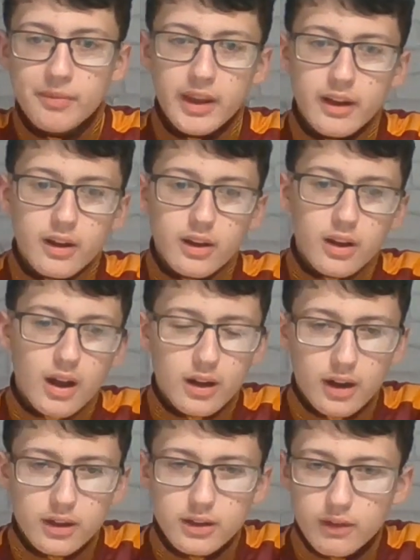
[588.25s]
I'd give
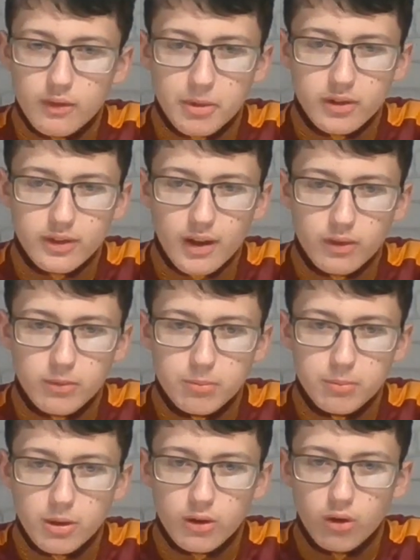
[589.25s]
him a 7, but
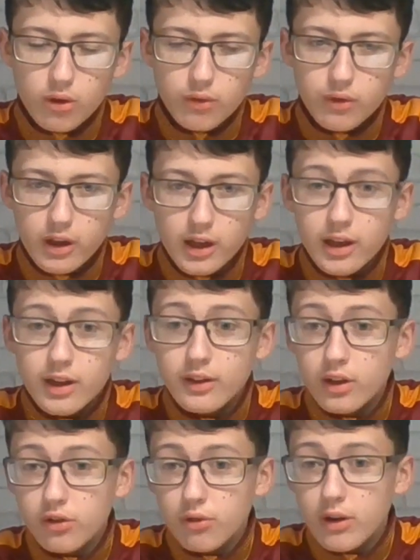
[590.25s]
hopefully his injury
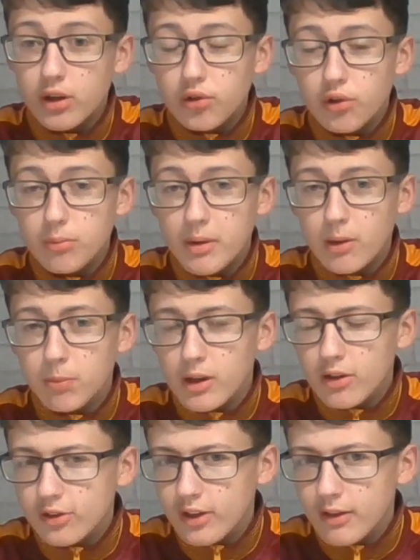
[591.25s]
ain't too bad, because
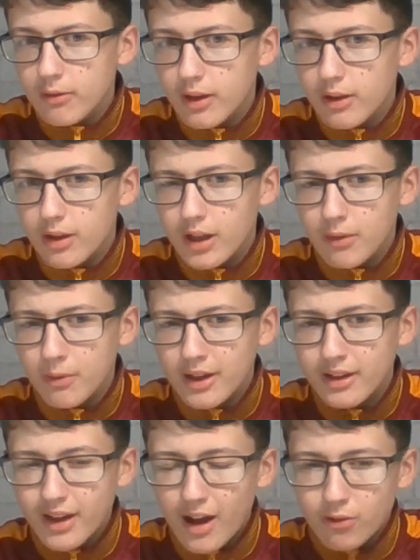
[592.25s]
he went
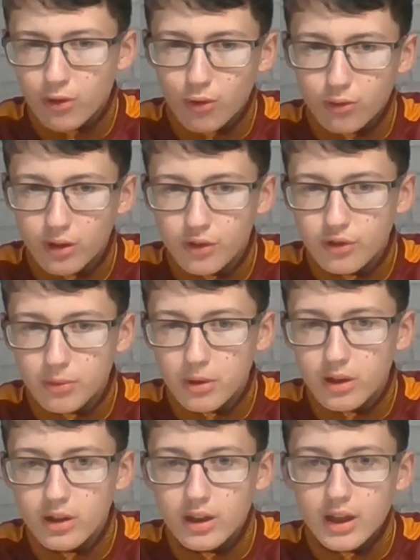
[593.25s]
down holding something
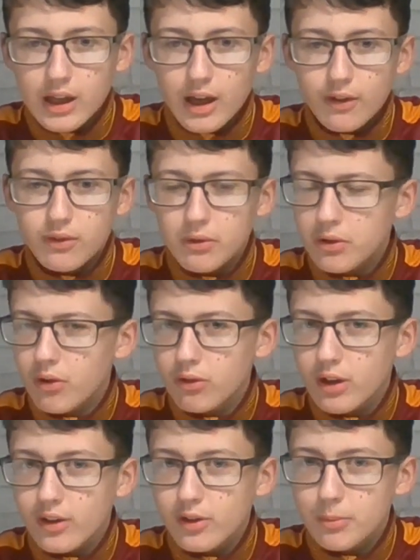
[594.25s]
after a Doncaster
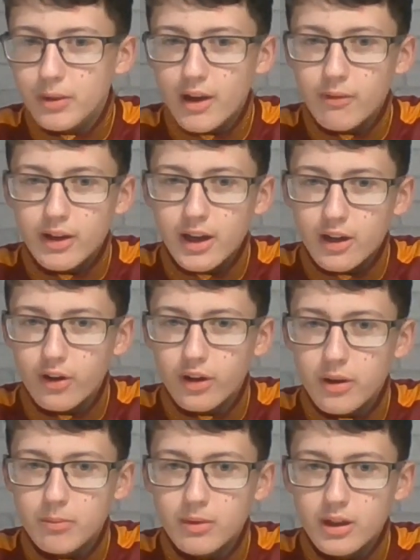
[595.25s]
player went in on him.
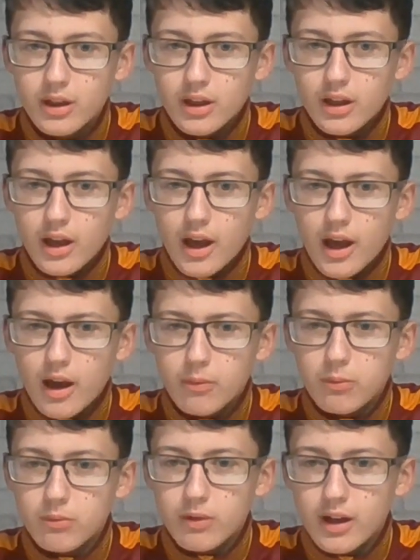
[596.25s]
We
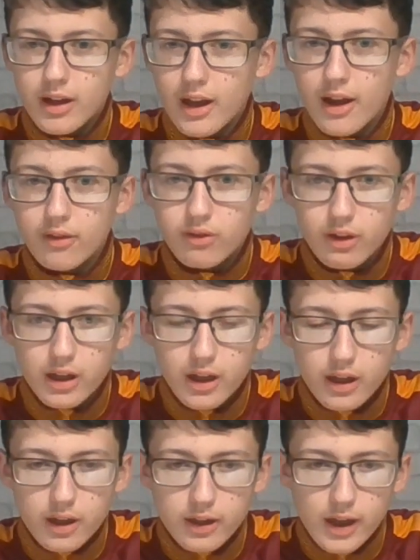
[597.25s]
didn't get a free kick
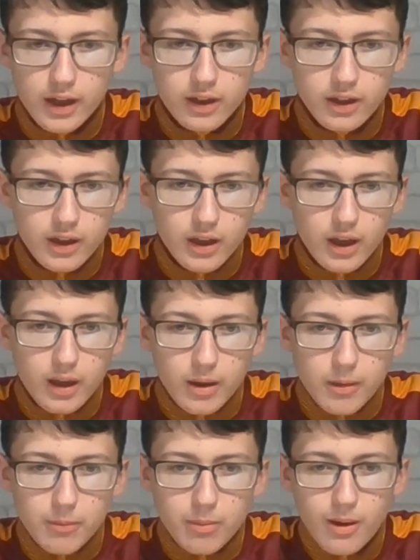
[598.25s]
again,
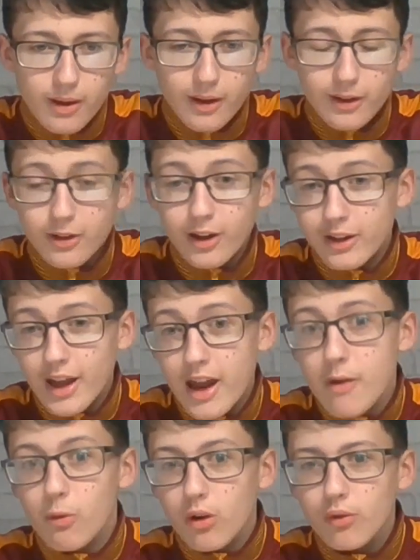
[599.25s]
and they would
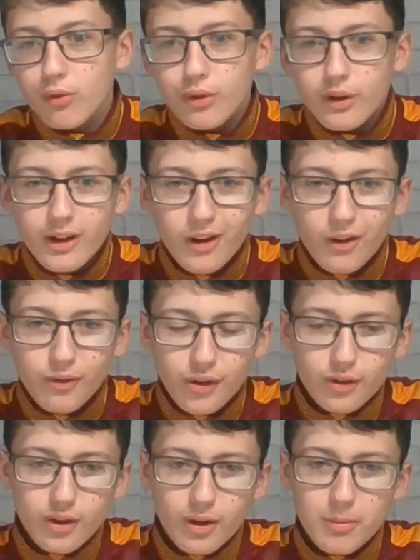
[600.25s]
have, obviously,
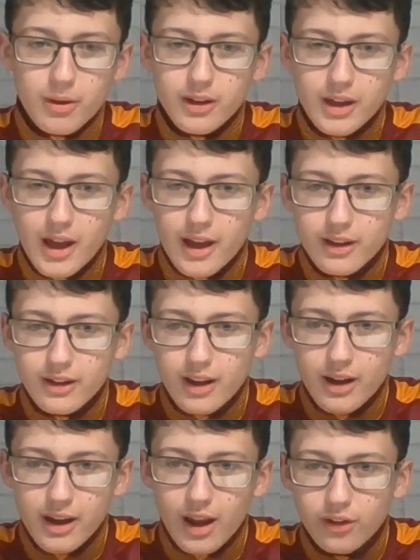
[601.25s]
but yeah, then he had
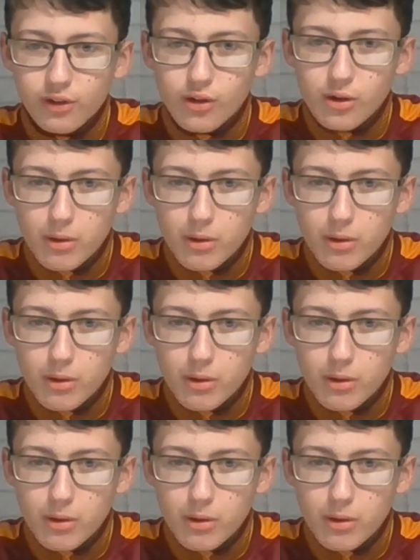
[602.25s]
to come off,